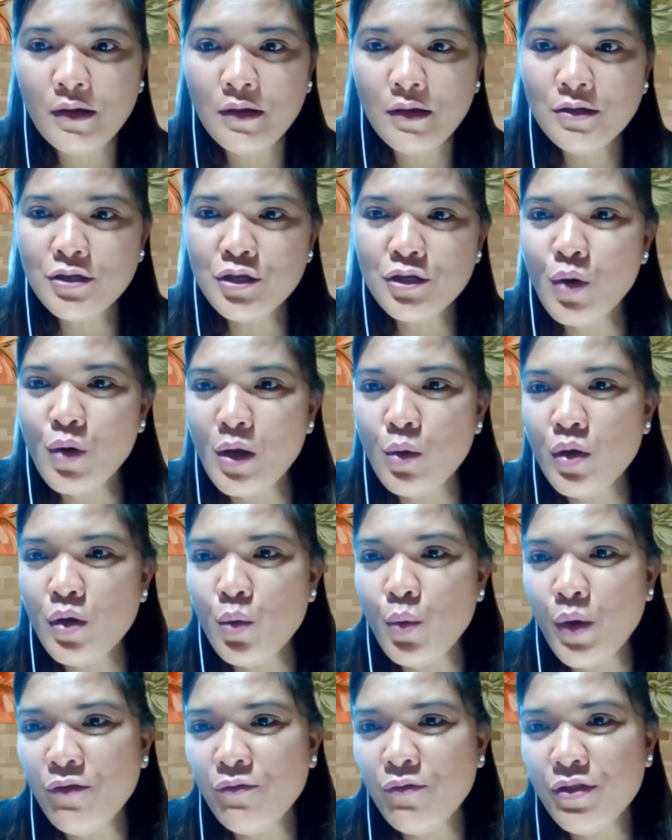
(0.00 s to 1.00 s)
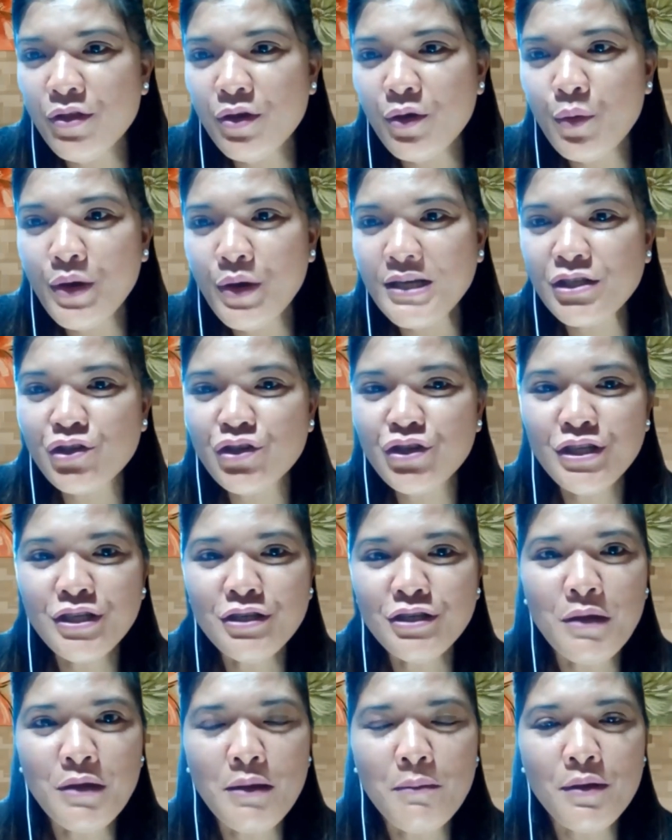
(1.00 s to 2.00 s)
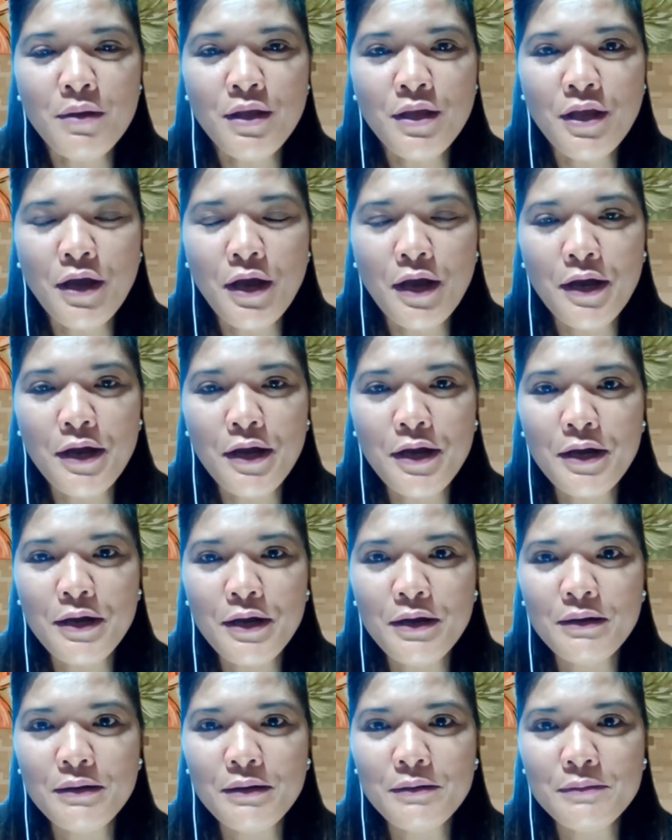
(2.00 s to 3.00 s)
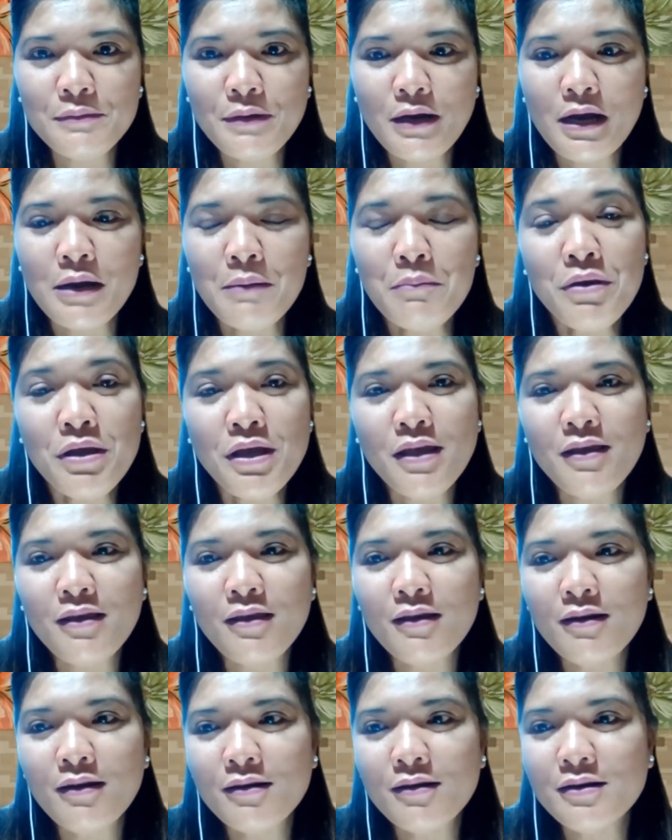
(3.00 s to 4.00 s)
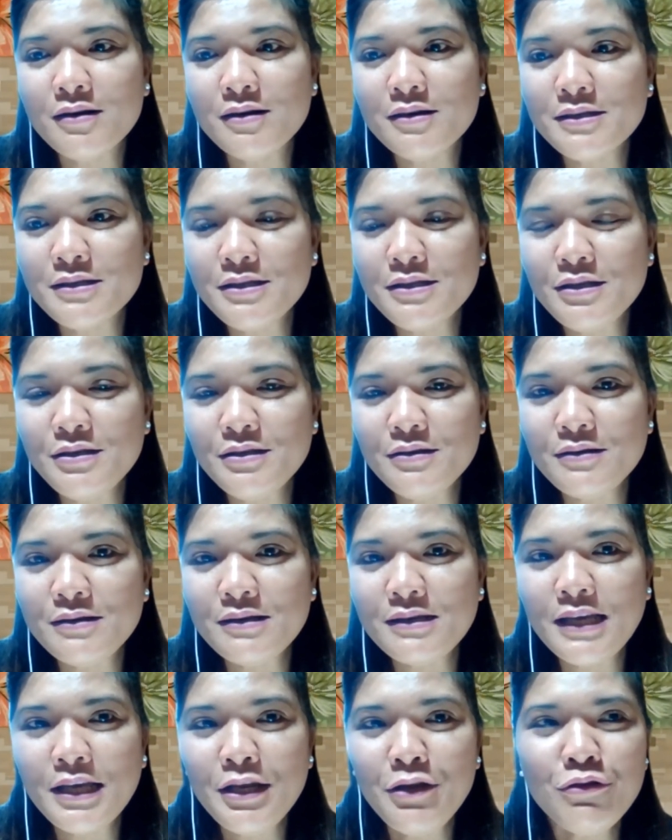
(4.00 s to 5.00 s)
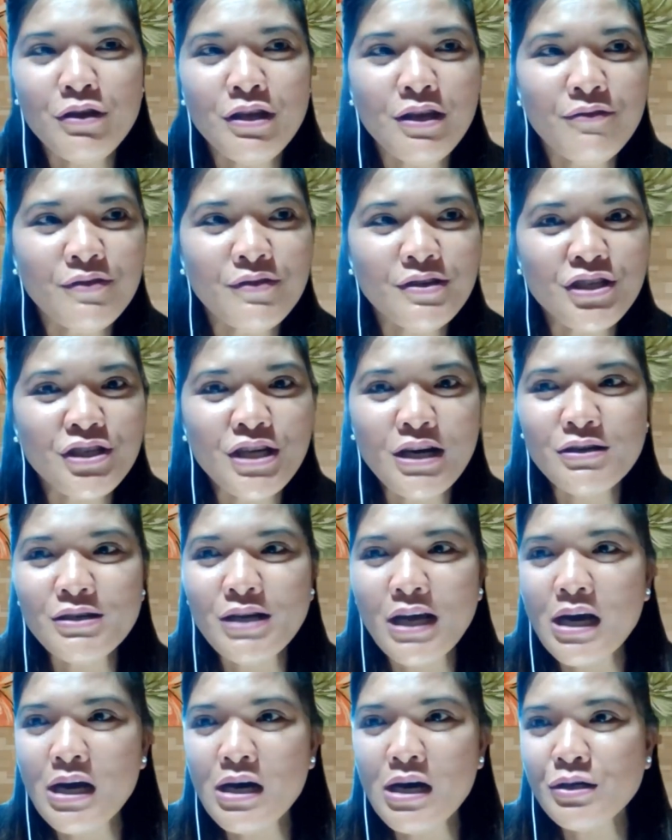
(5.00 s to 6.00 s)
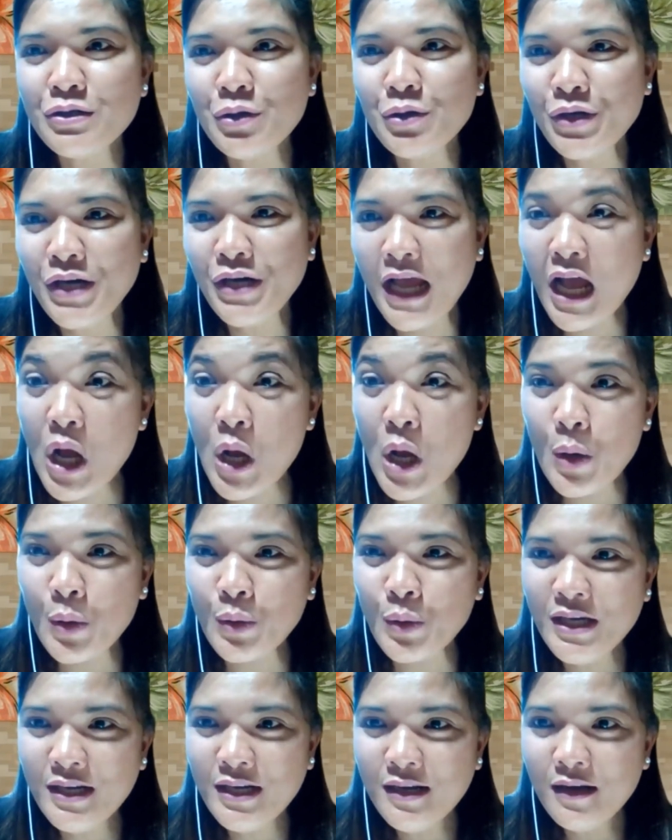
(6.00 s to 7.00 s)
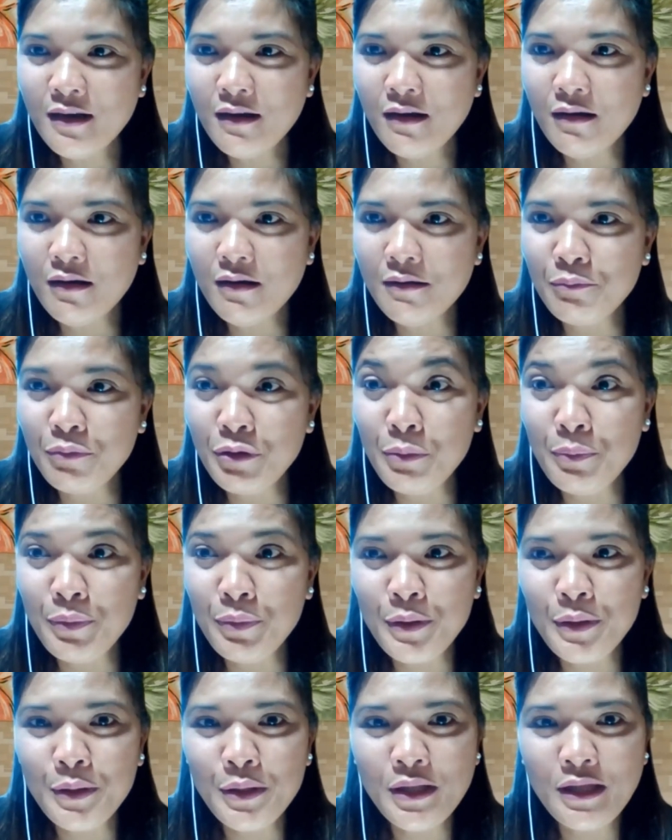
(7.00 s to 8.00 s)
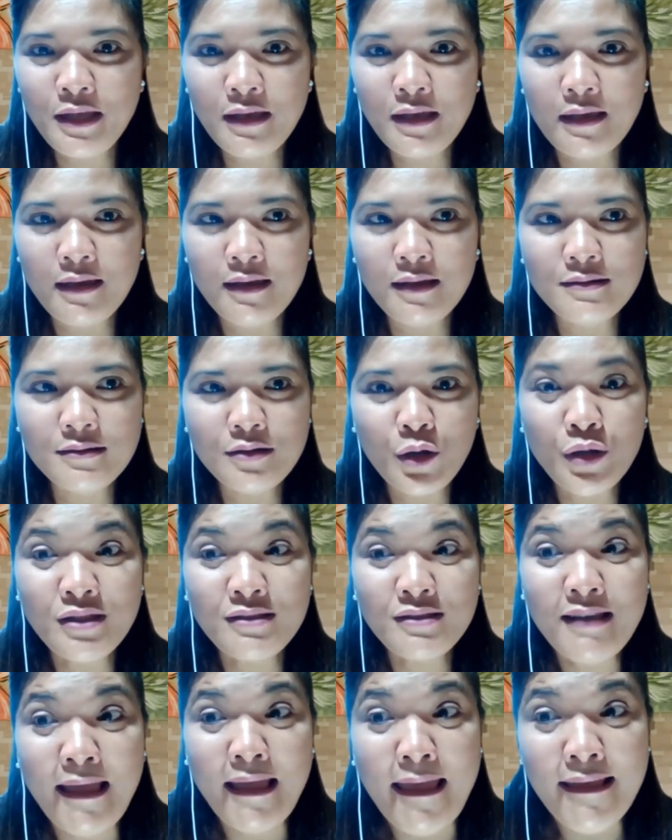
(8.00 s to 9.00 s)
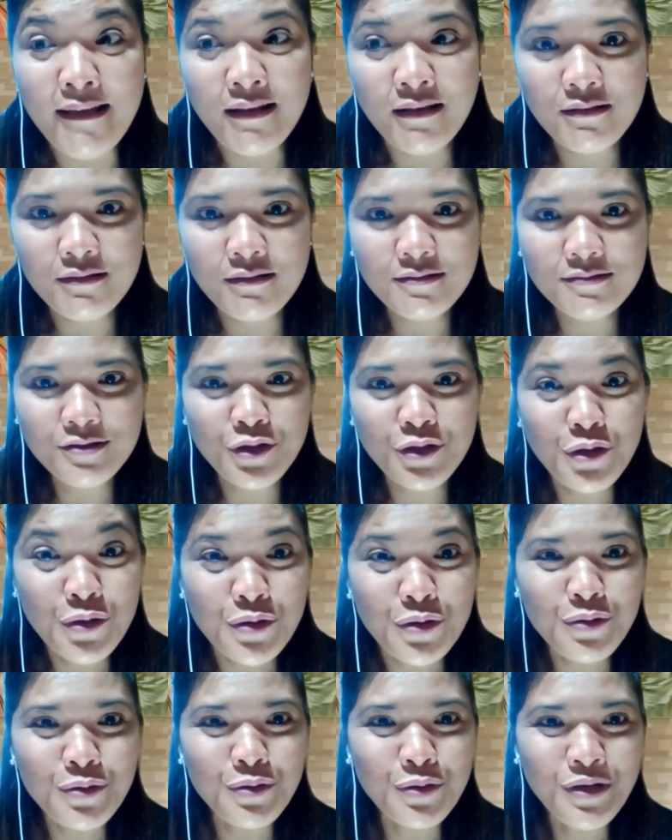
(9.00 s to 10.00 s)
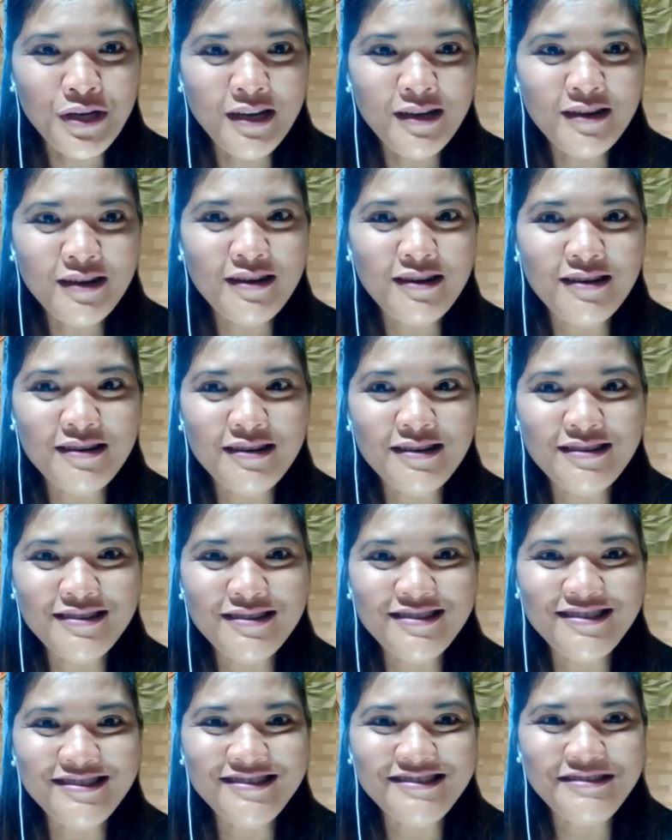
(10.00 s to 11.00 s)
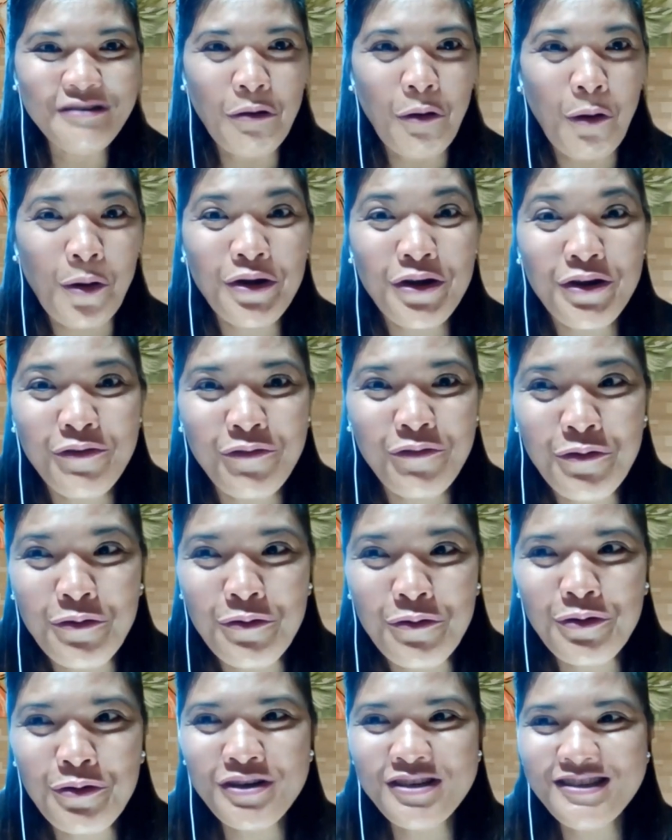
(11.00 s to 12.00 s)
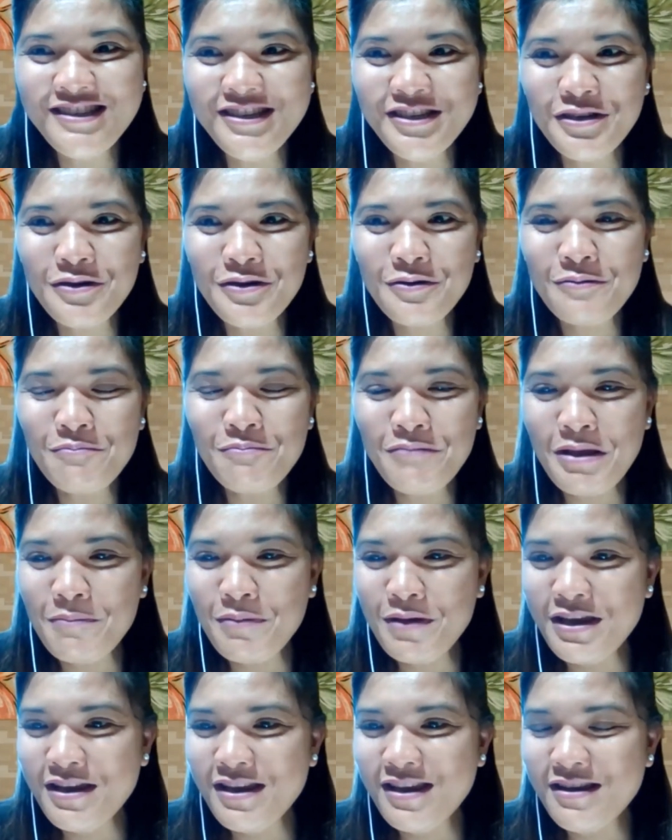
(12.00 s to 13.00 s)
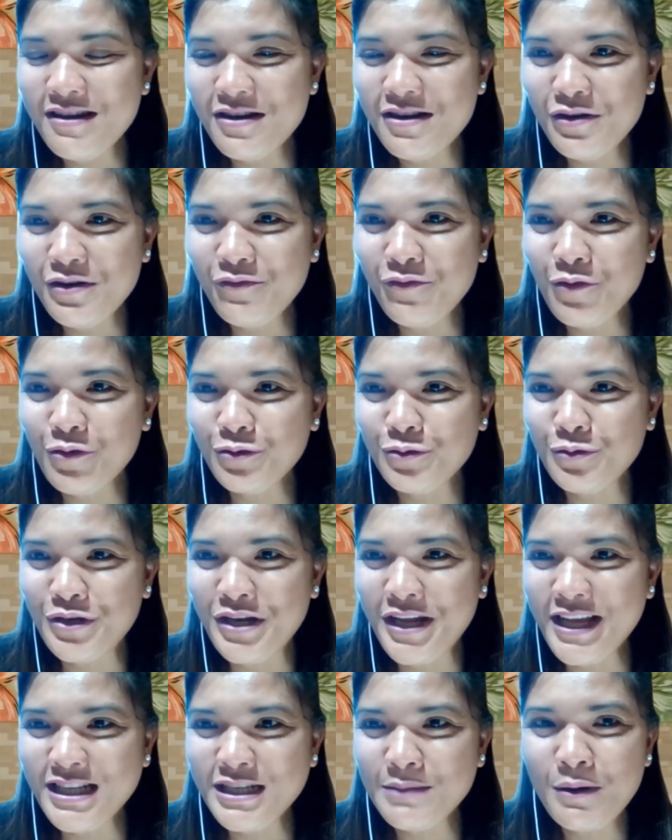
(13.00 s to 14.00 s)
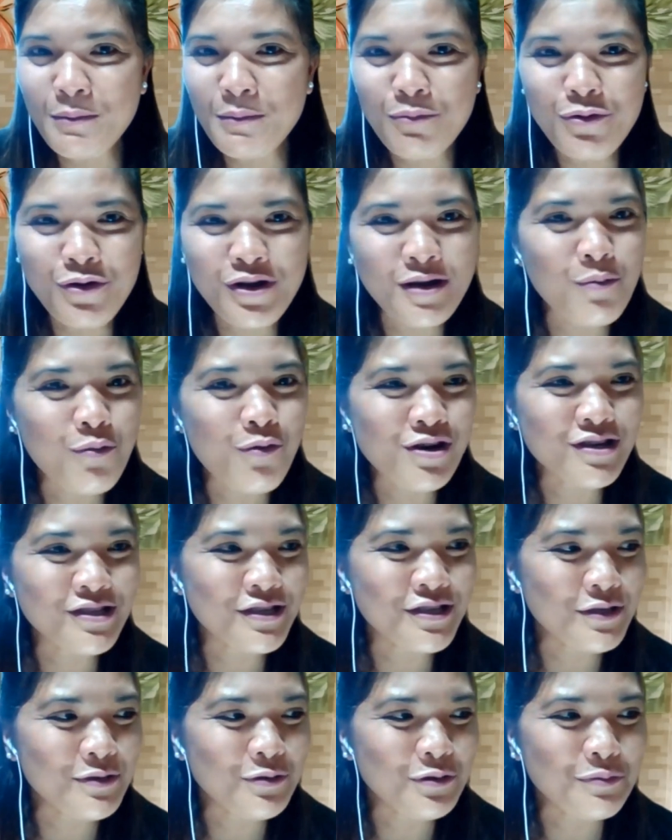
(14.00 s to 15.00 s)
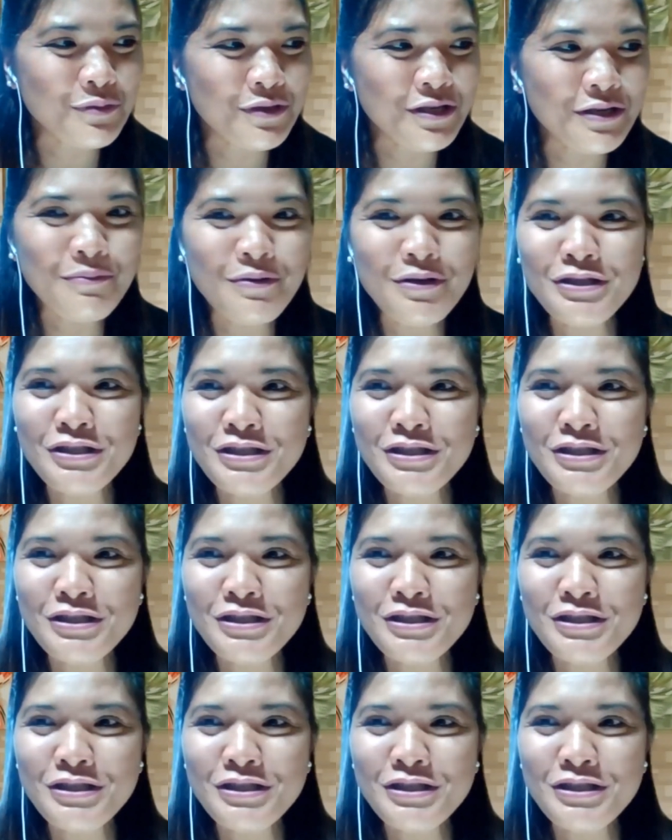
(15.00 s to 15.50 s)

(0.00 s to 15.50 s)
So while we wait for the questions, maybe Ameer, can you give a shout out on how people can contact you, order food? Maybe for today's berbuka puasa would be a bit